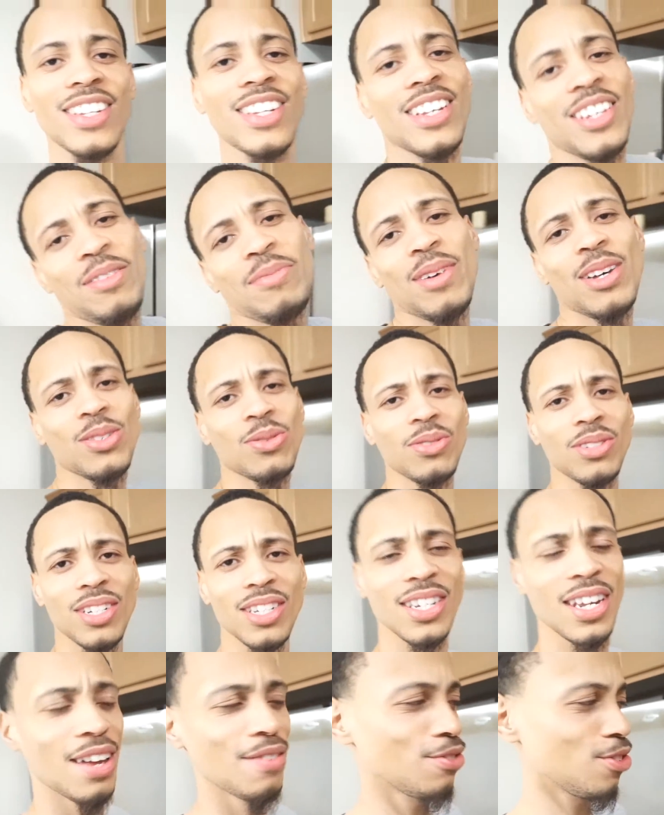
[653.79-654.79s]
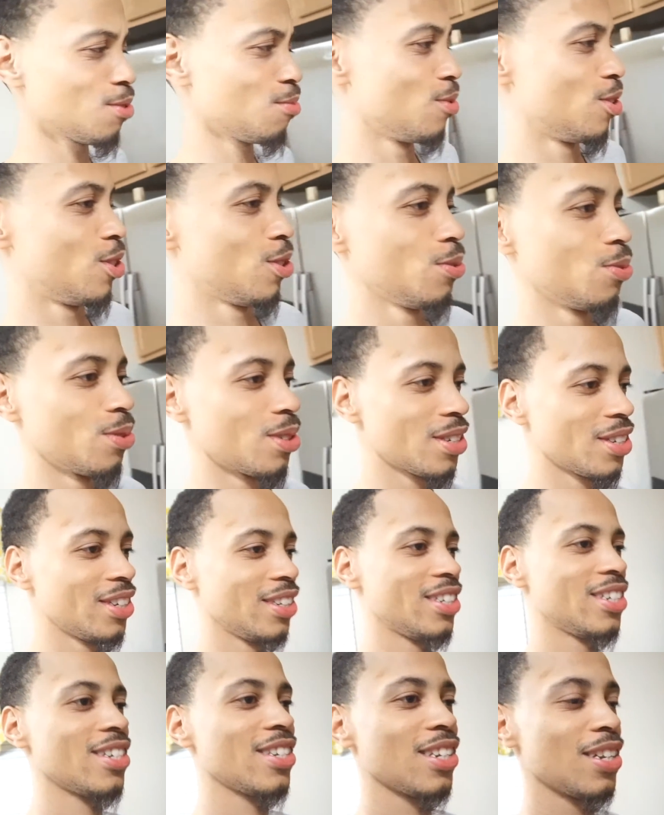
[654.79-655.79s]
So you might as well just have some juice.
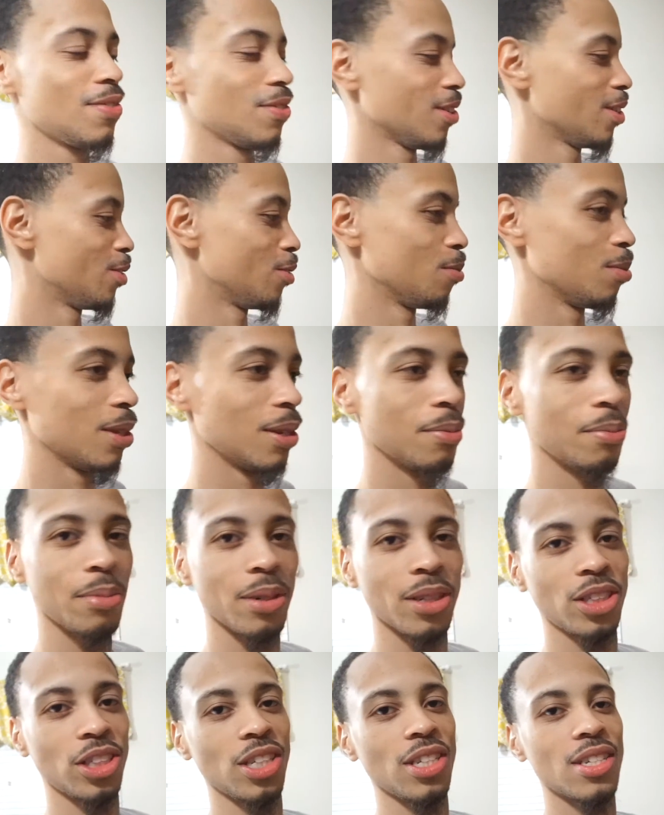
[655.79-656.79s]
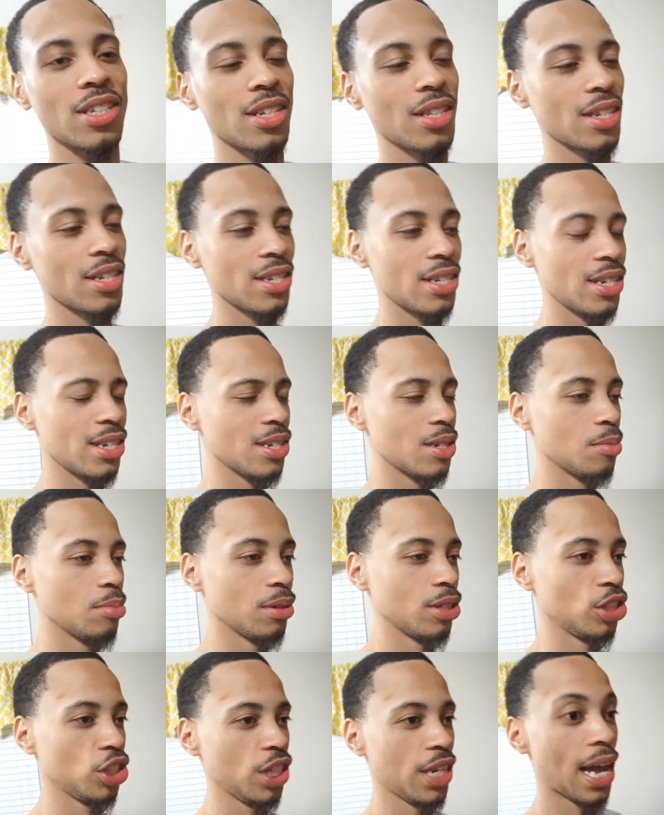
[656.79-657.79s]
Just live a little bit. But she's in this
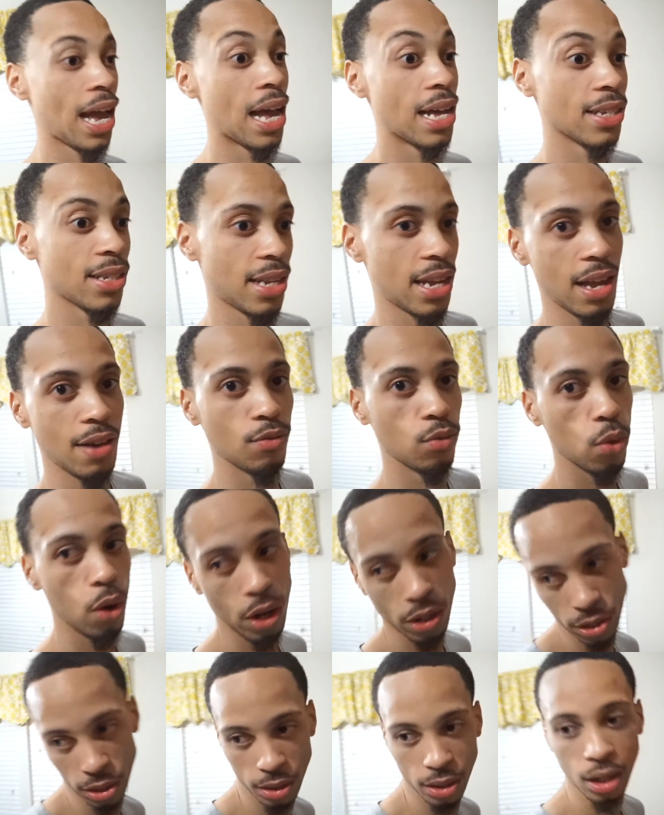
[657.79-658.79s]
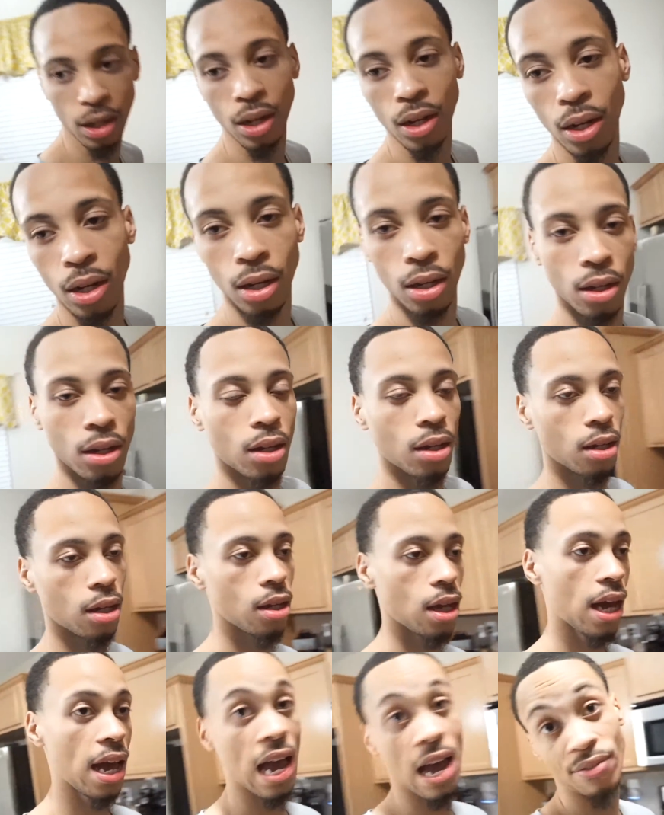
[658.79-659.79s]
discipline. She has to have water.
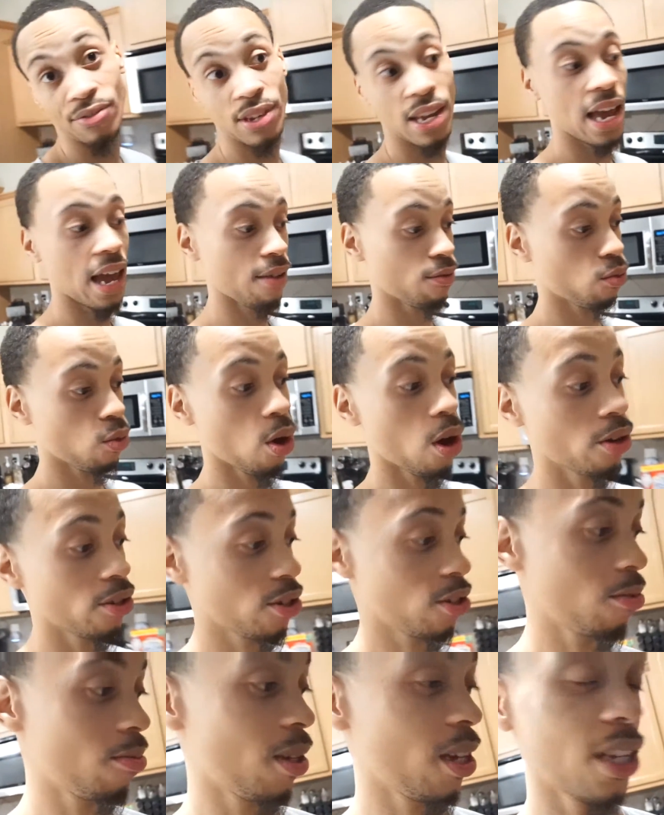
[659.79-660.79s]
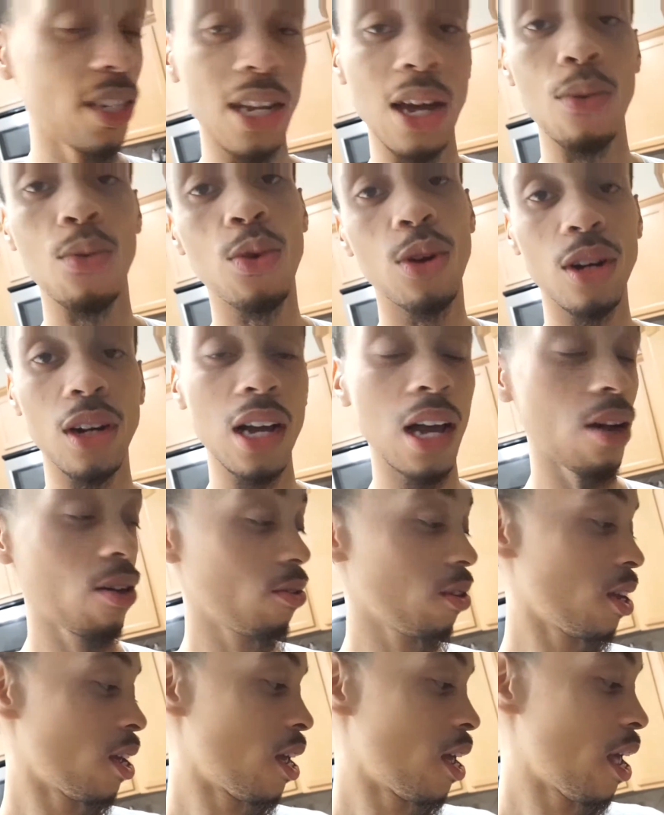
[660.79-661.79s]
I have to have water because I work out